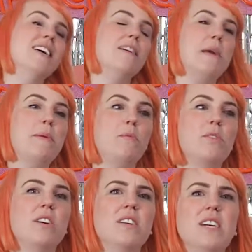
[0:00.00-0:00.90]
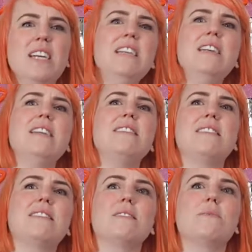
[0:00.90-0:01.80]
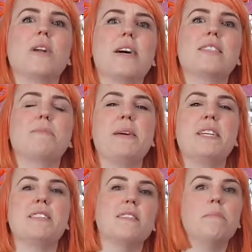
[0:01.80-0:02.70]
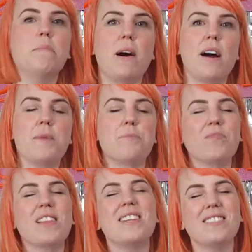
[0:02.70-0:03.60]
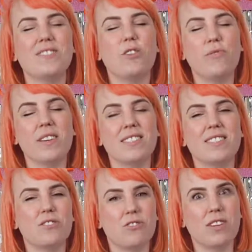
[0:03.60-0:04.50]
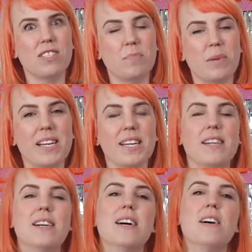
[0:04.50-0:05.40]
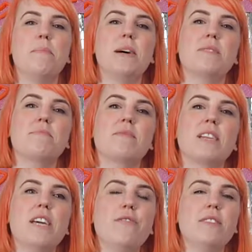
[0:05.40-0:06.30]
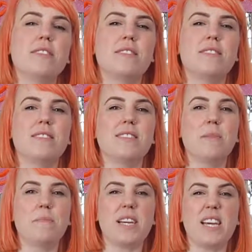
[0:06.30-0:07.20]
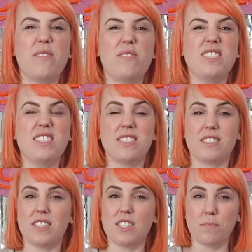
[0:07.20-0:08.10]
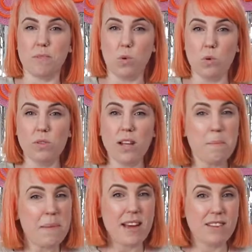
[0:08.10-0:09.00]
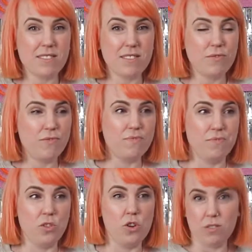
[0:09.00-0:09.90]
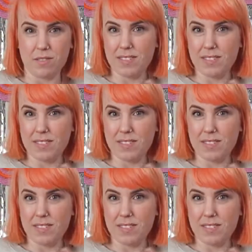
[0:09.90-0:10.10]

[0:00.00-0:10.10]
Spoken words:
people would go, oh, this isn't what I expected, buy. Now that's an obvious trust breaker, but if it's something even just a small amount of not